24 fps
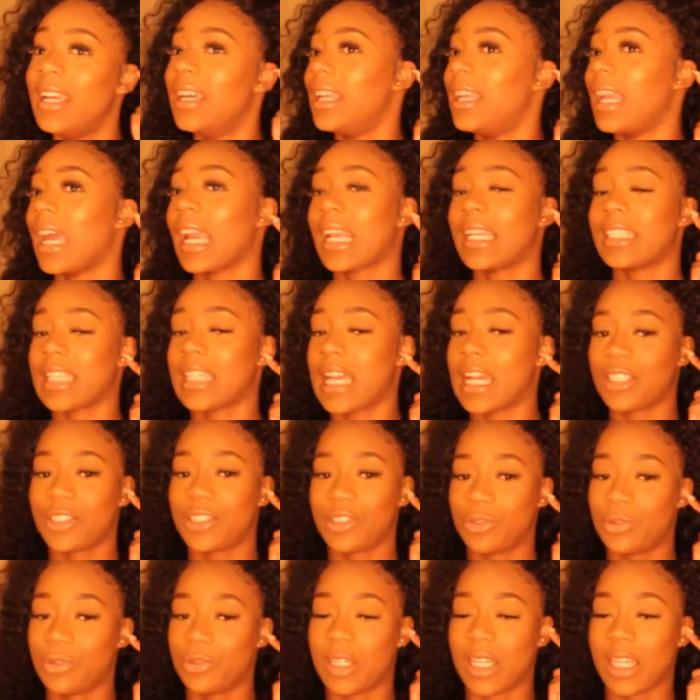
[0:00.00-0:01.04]
Like it's
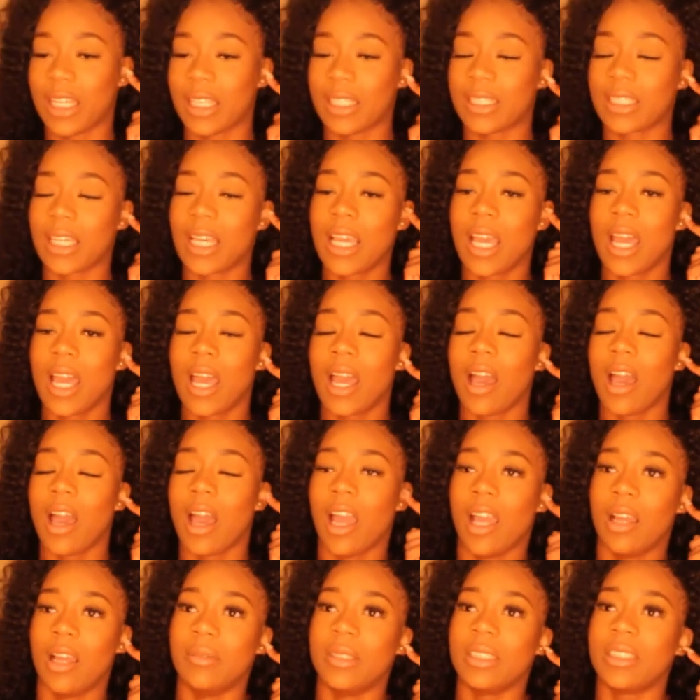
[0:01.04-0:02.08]
actually all good.
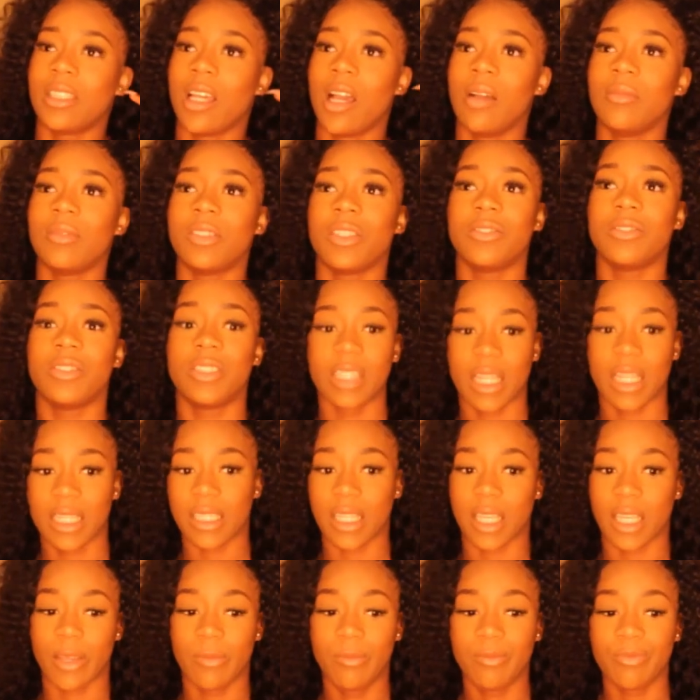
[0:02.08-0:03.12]
Um, in terms of
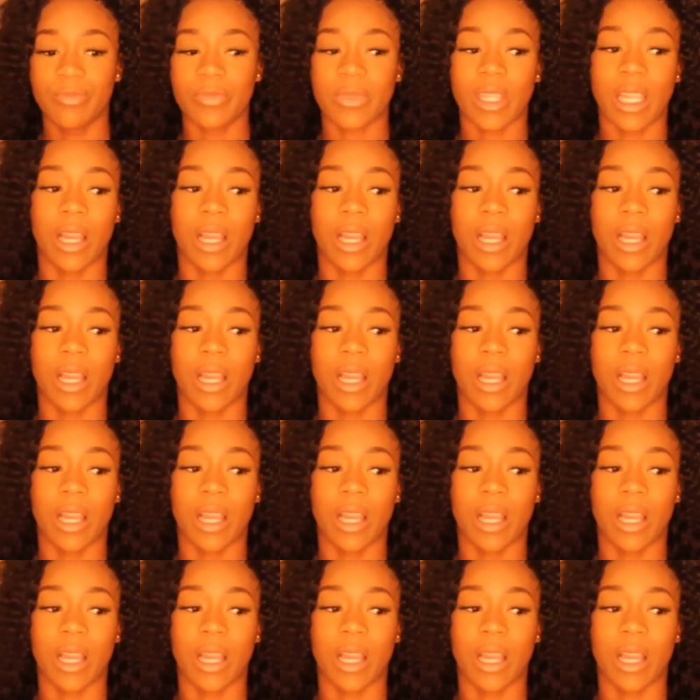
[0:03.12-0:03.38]
shedding,